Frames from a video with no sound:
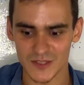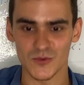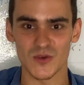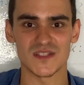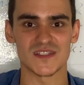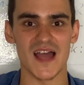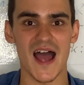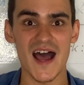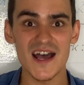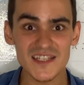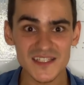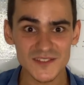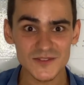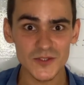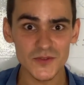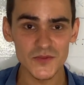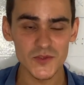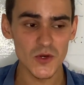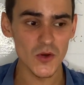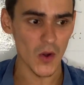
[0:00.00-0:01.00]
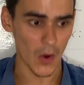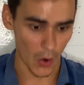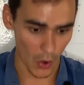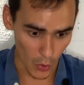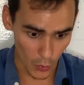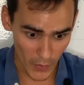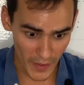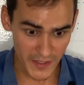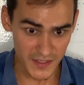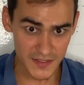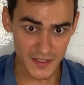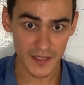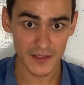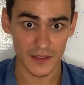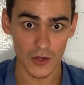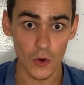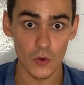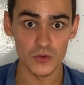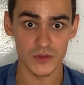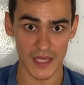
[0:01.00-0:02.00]
was asked of you always at
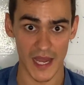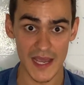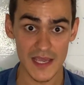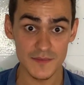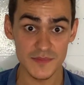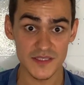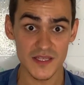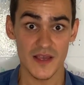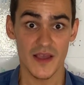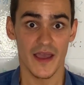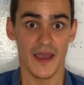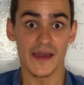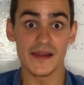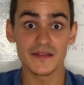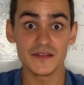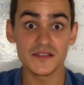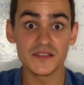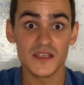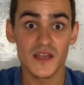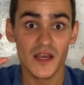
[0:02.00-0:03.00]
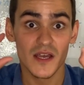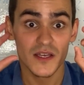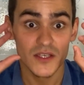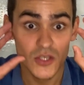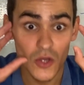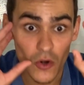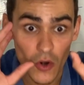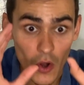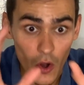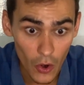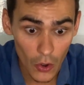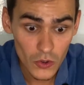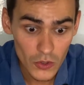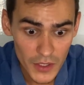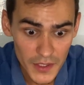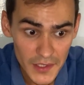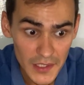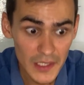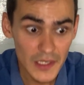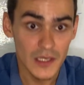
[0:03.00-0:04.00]
all times, and it is your
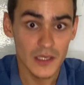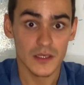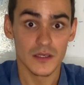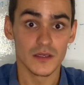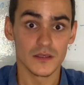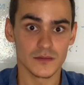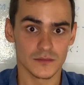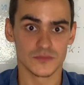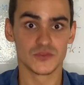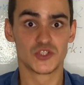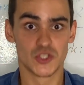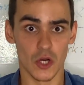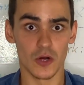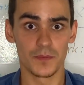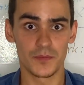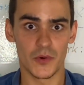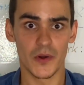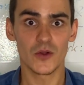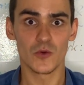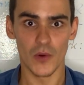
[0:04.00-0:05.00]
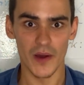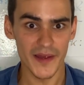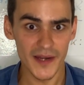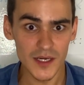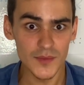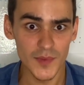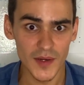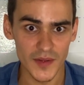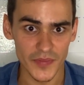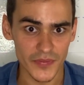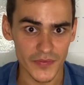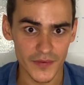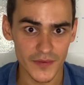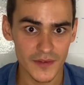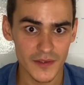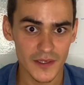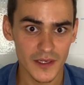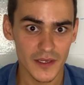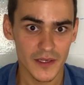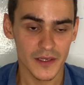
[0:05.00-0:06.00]
only job requirement.
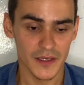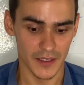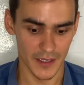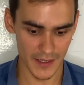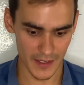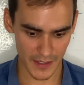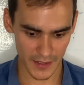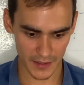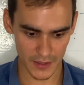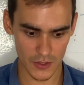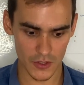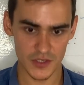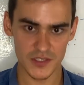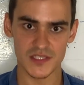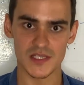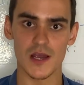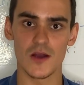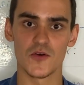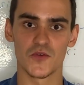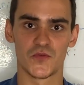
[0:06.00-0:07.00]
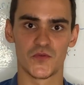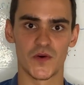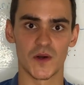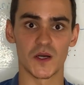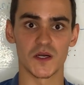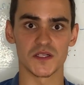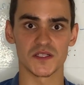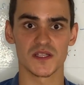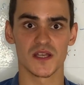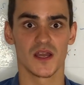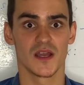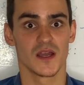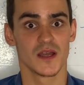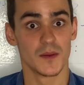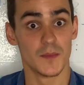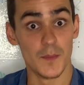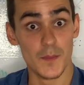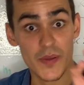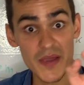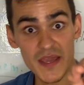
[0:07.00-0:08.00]
Healing yourself first,
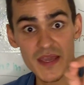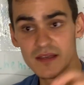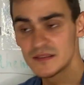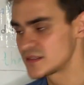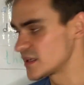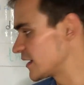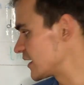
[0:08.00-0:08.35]
being the